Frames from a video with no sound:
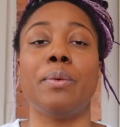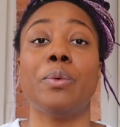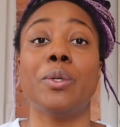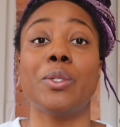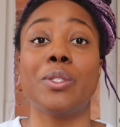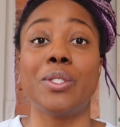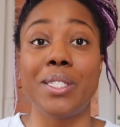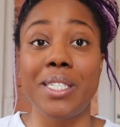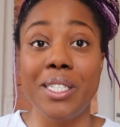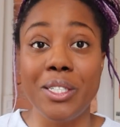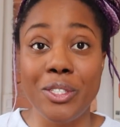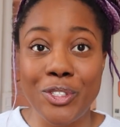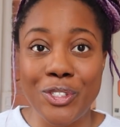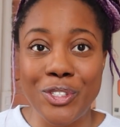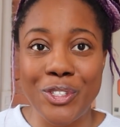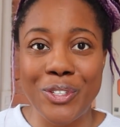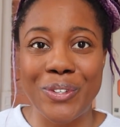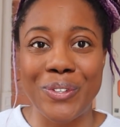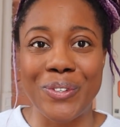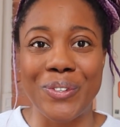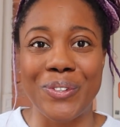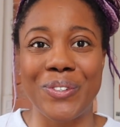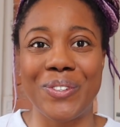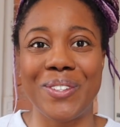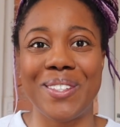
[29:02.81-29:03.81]
will teach
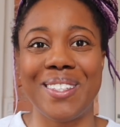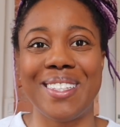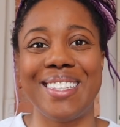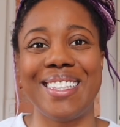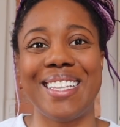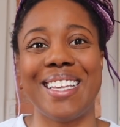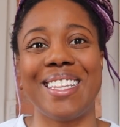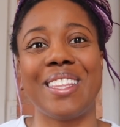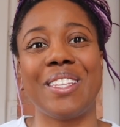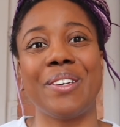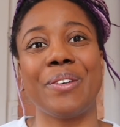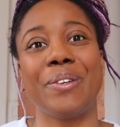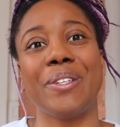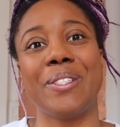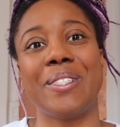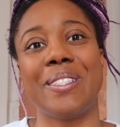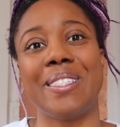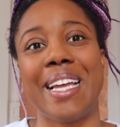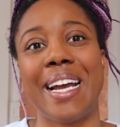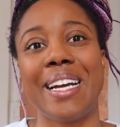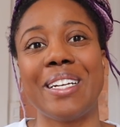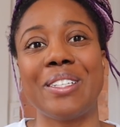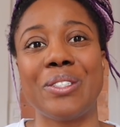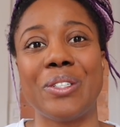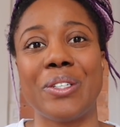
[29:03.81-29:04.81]
you that there is
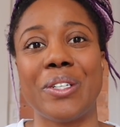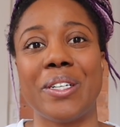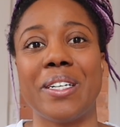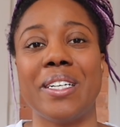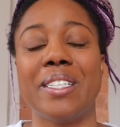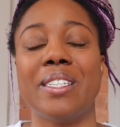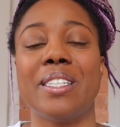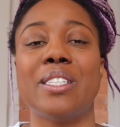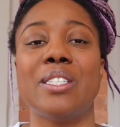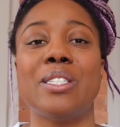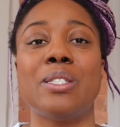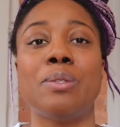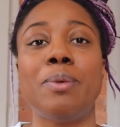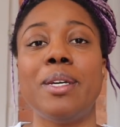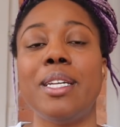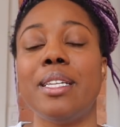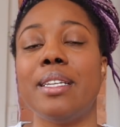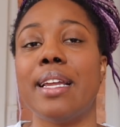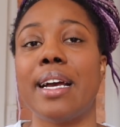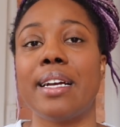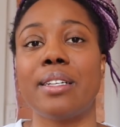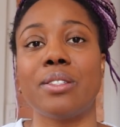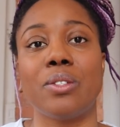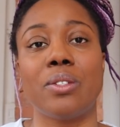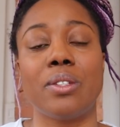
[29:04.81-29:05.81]
nectar, and the sweet
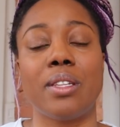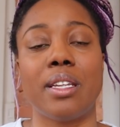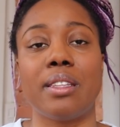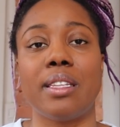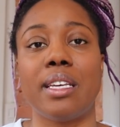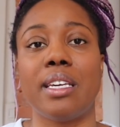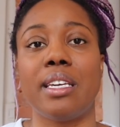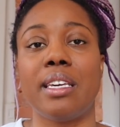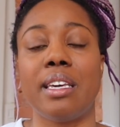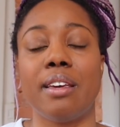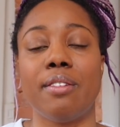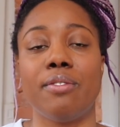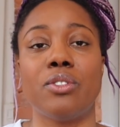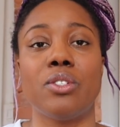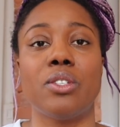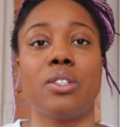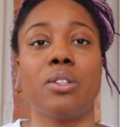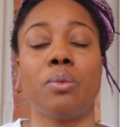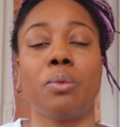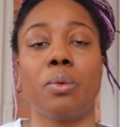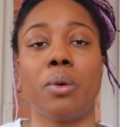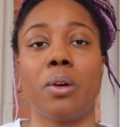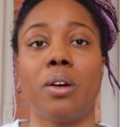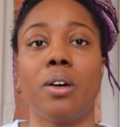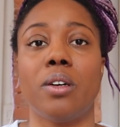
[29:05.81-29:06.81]
nectar that they give to the
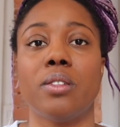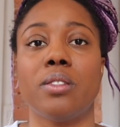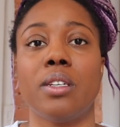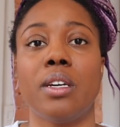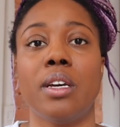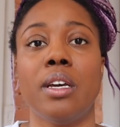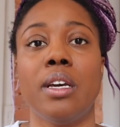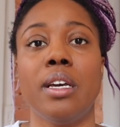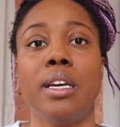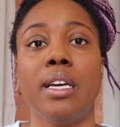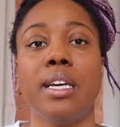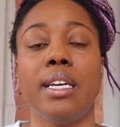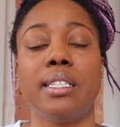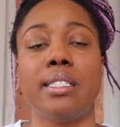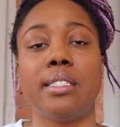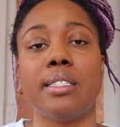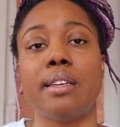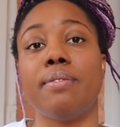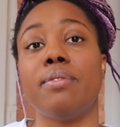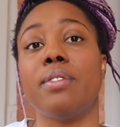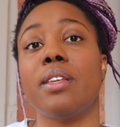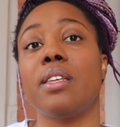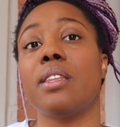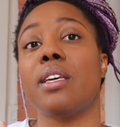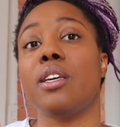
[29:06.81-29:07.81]
world is
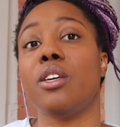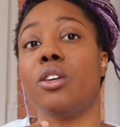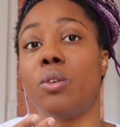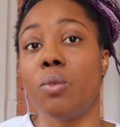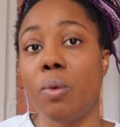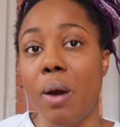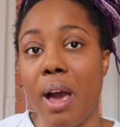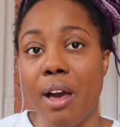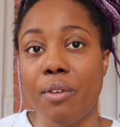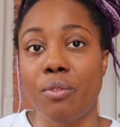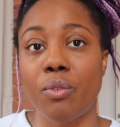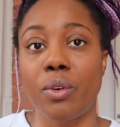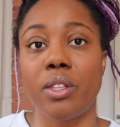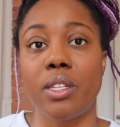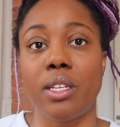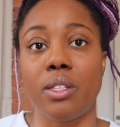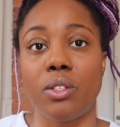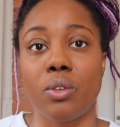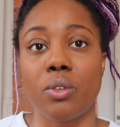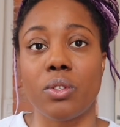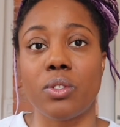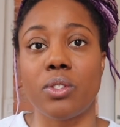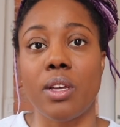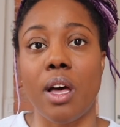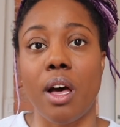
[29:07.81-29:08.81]
something that you have within
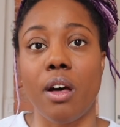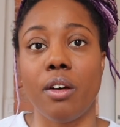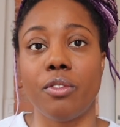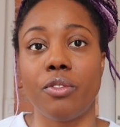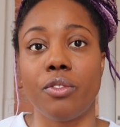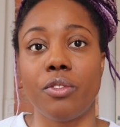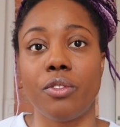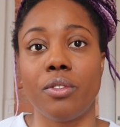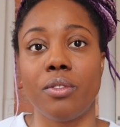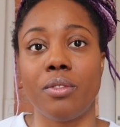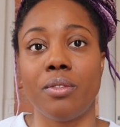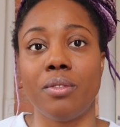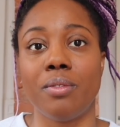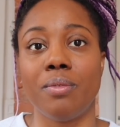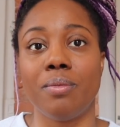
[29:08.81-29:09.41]
yourself.